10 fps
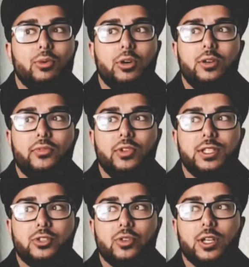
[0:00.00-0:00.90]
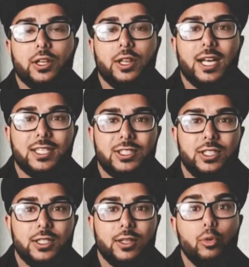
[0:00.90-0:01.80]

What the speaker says: were going to release a trailer last year.